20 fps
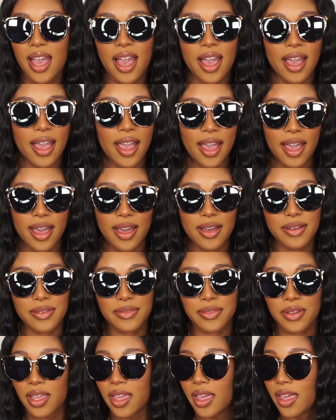I
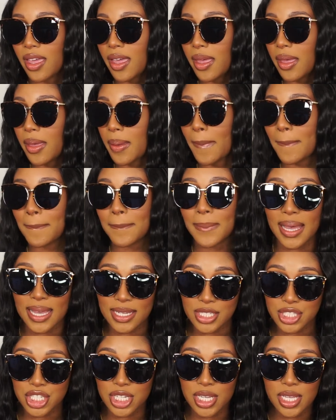have a
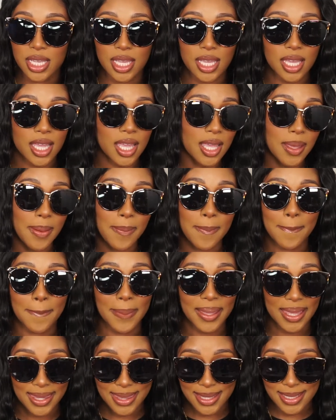matching
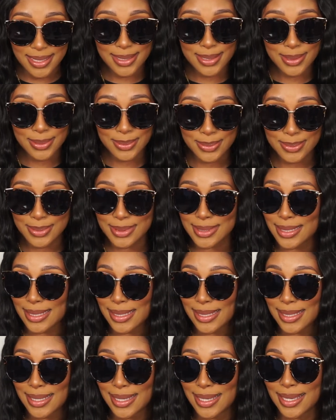bathing
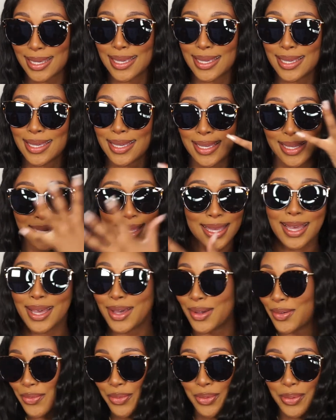suit
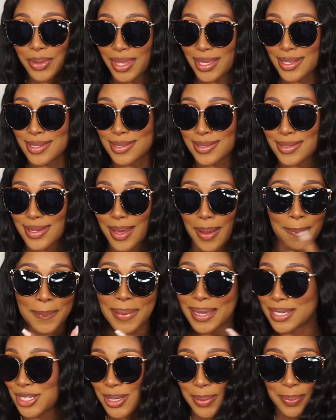for this, a
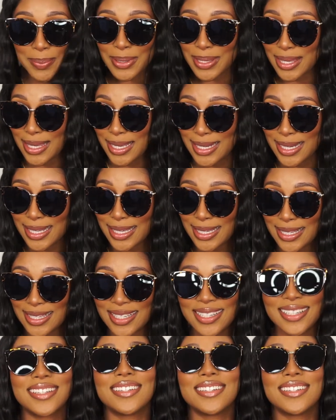matching bikini.